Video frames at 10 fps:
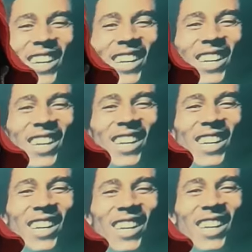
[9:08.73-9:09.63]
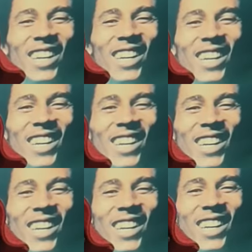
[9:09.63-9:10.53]

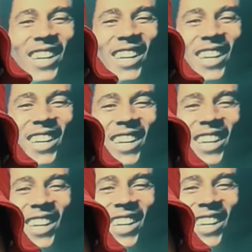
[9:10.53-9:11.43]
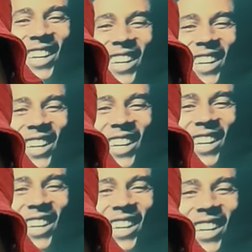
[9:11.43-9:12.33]

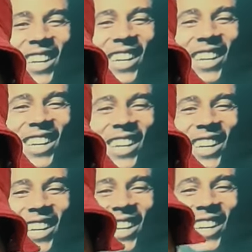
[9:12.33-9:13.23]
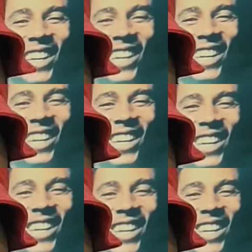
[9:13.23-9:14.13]

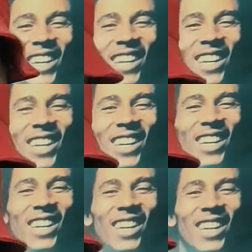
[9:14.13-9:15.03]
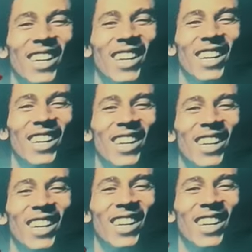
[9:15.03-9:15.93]

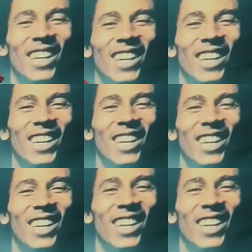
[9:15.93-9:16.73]
(not speaking)